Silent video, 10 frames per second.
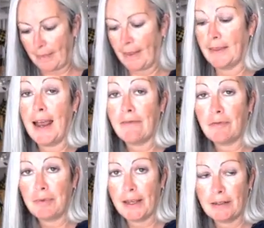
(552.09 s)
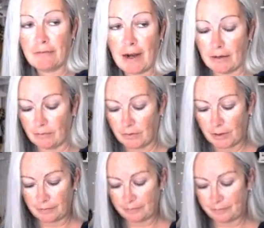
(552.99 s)
And then have a play around.
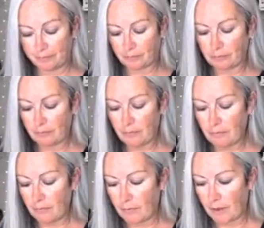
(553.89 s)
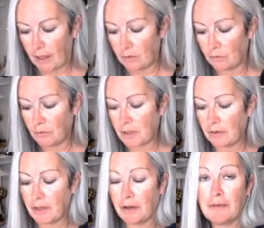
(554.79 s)
And also
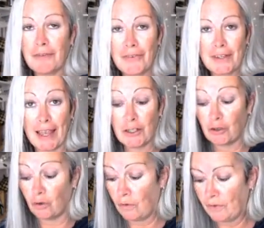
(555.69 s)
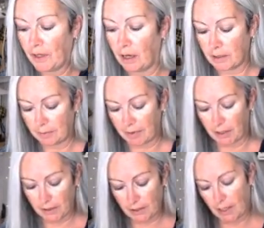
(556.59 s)
don't forget your offcuts,
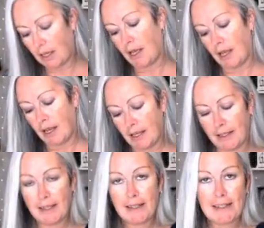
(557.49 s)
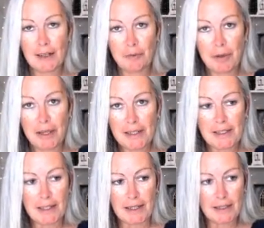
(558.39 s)
because these little
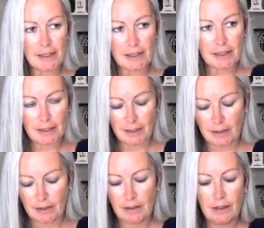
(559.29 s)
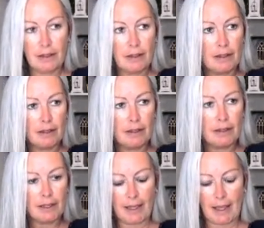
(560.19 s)
pieces
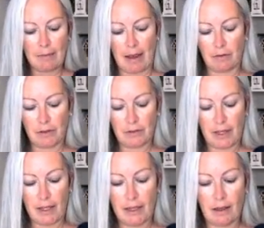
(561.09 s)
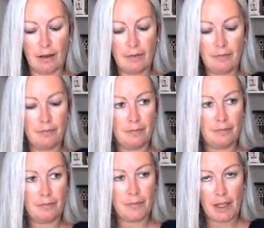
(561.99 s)
that came out of here
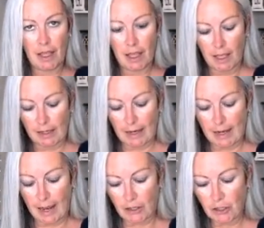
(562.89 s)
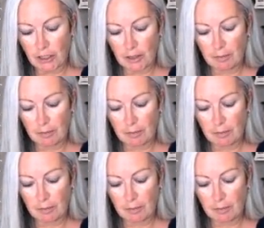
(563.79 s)
can actually